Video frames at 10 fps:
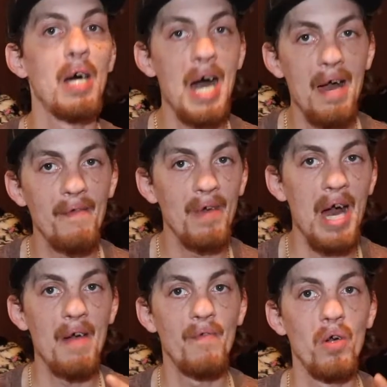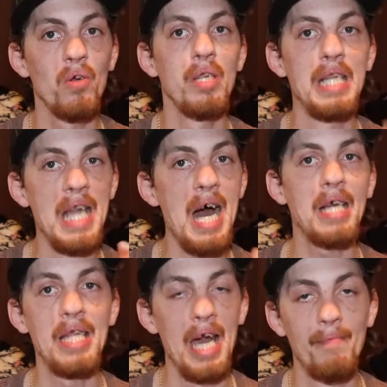I've heard
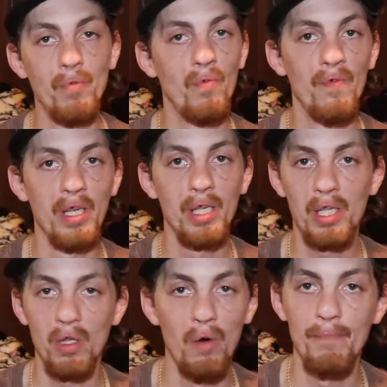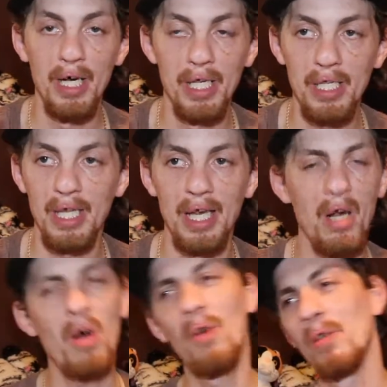knock that movie so much, like,
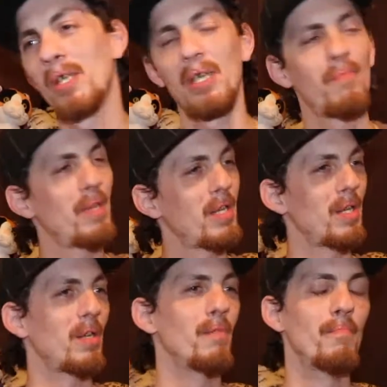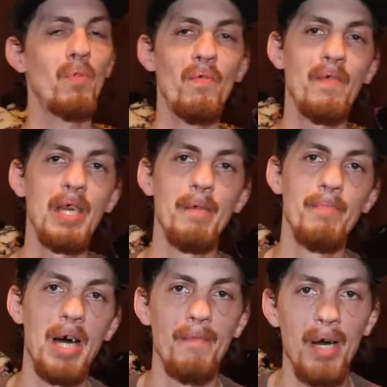oh, it just wasn't a good movie and
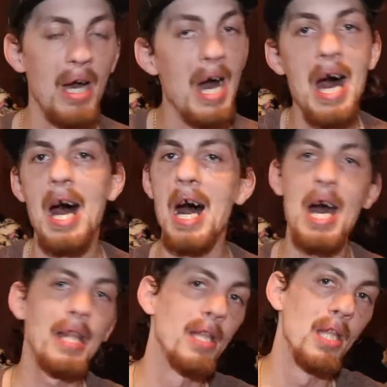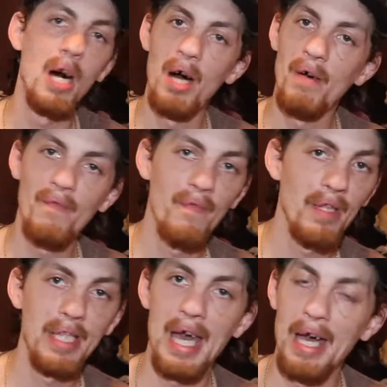blah, blah. I love
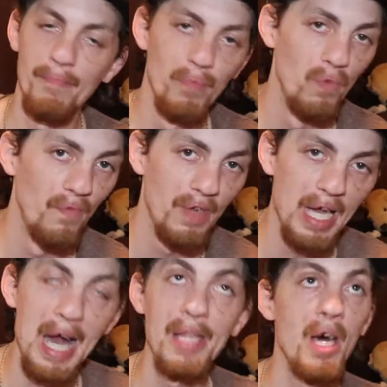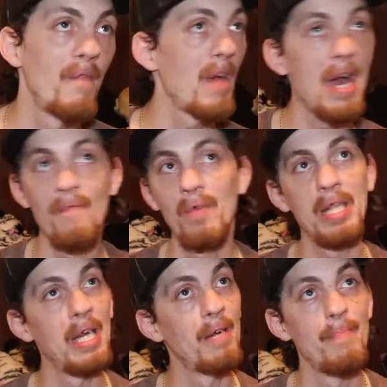that movie. I love
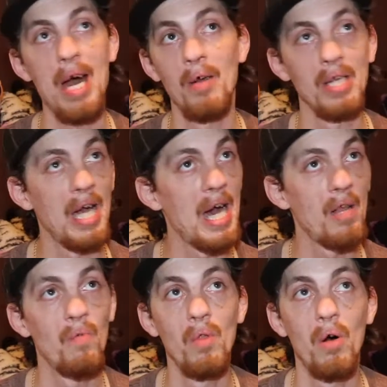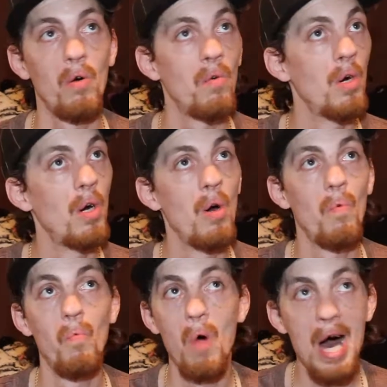everything about it. I don't know
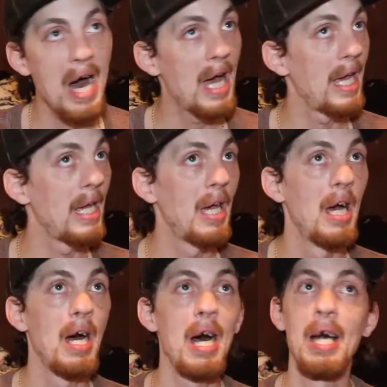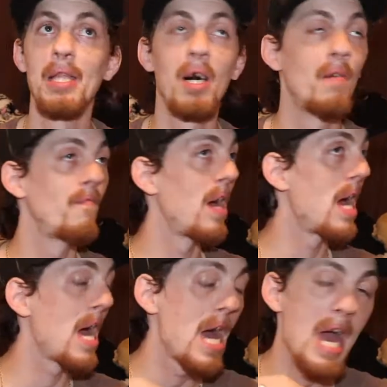why. I love
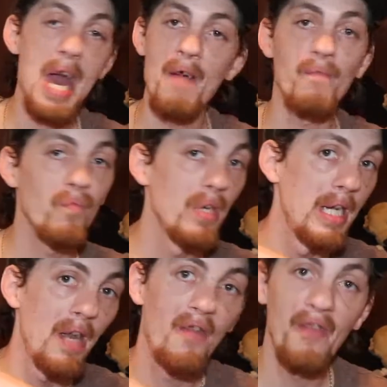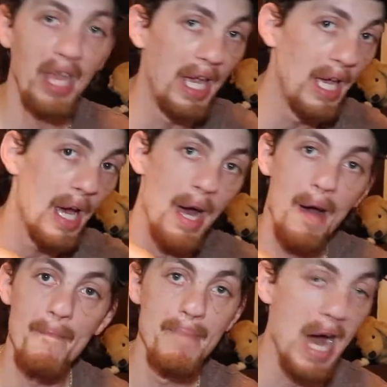everything
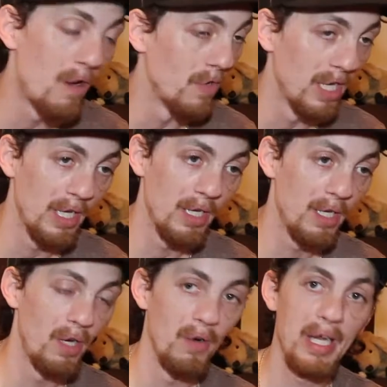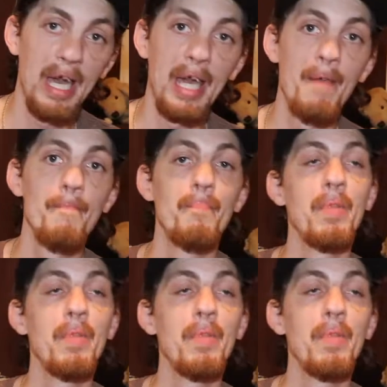about it, okay?